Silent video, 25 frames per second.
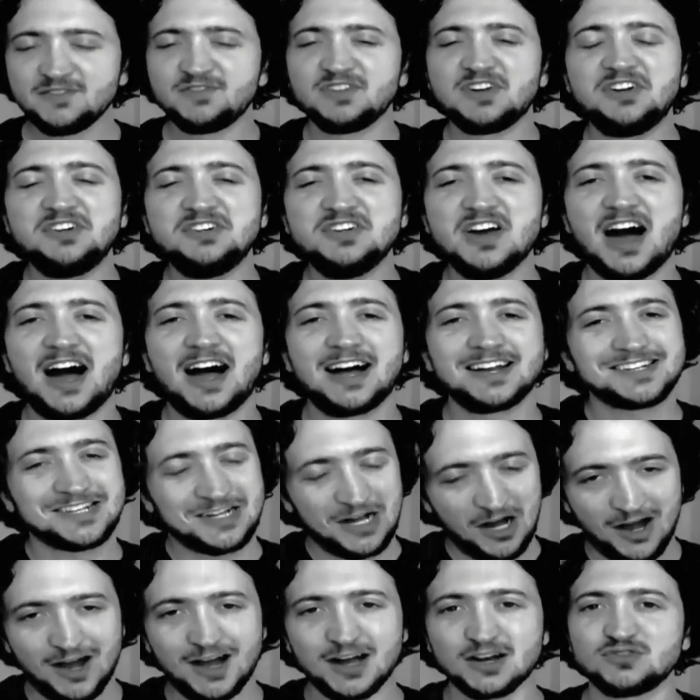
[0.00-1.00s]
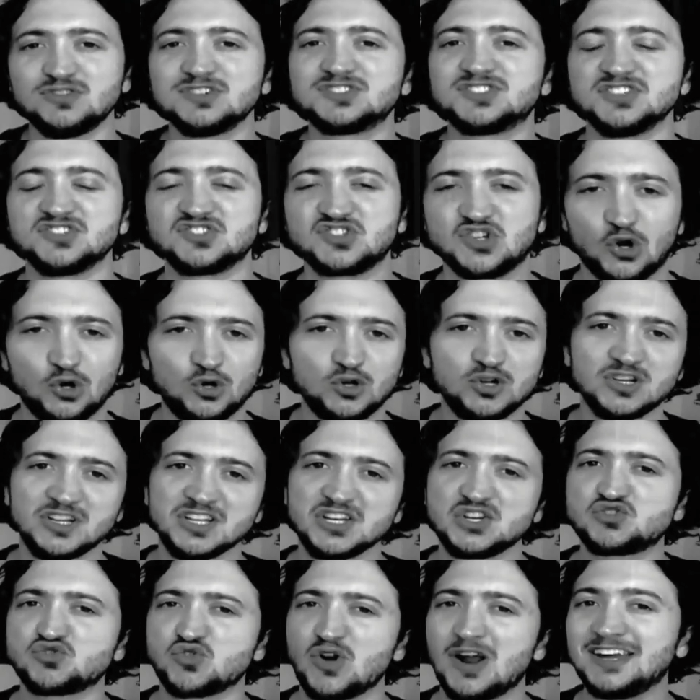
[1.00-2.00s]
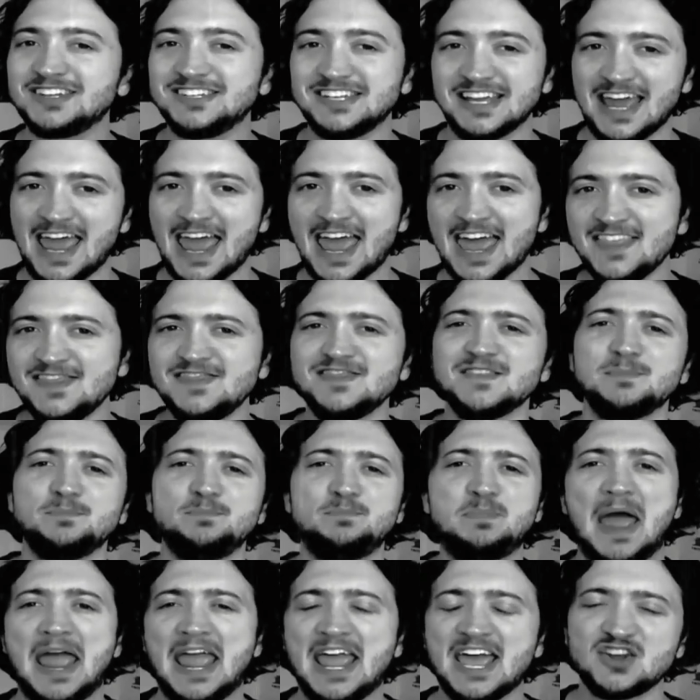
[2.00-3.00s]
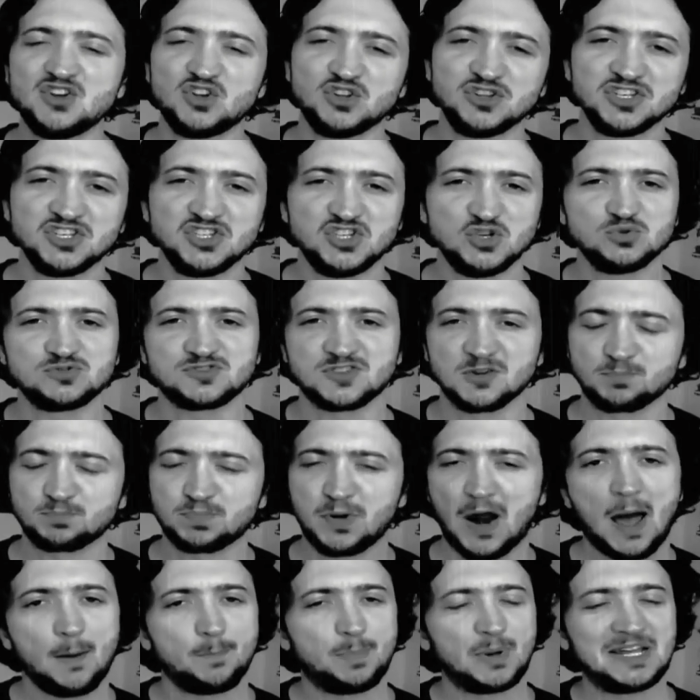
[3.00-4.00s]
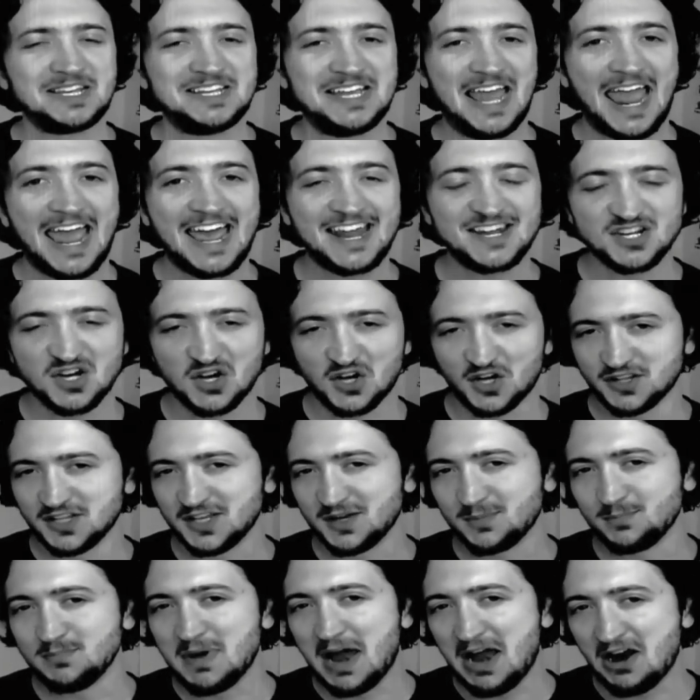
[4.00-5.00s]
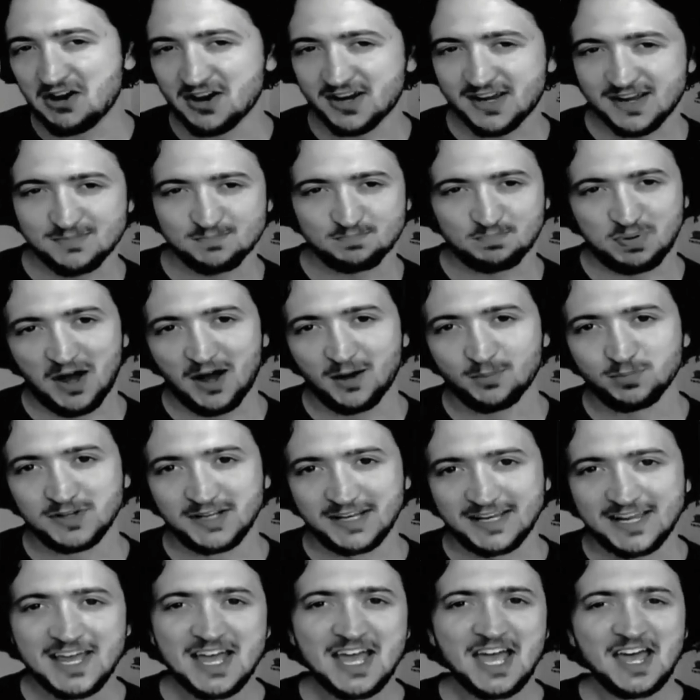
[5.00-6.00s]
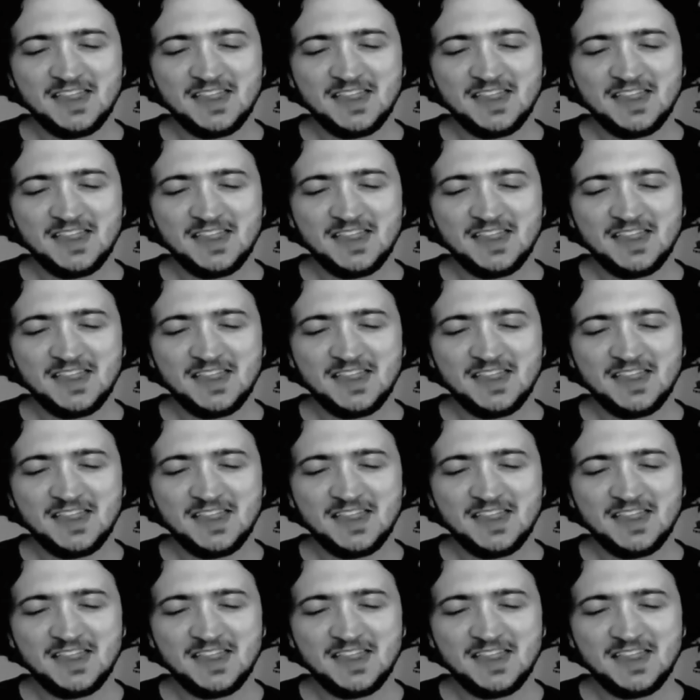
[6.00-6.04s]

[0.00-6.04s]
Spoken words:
it or not, Congress is currently trying to end the ban on the use of propaganda on the American public.